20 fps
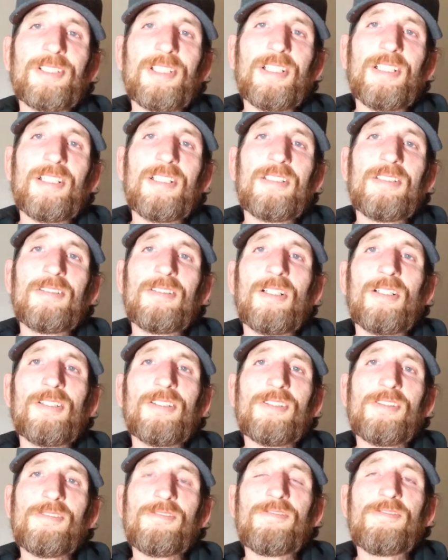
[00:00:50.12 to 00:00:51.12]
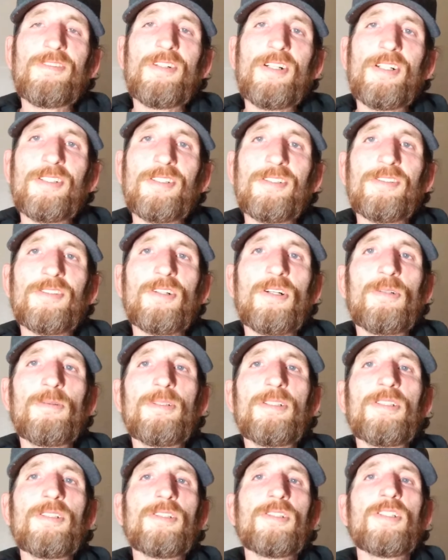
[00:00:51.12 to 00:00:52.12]
again. It was fun as
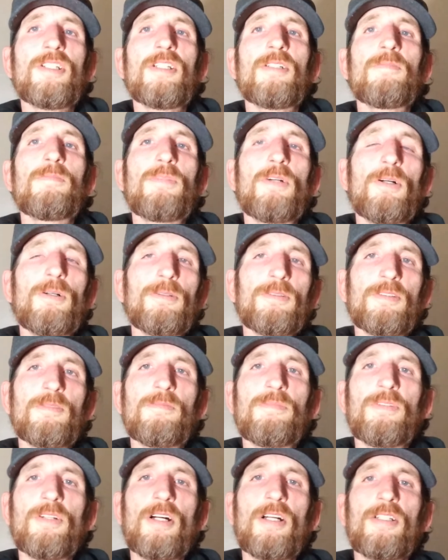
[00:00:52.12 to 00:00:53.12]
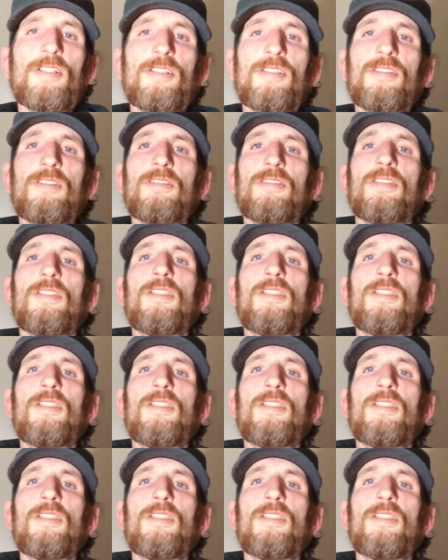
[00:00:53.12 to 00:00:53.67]
always, getting poked and prodded.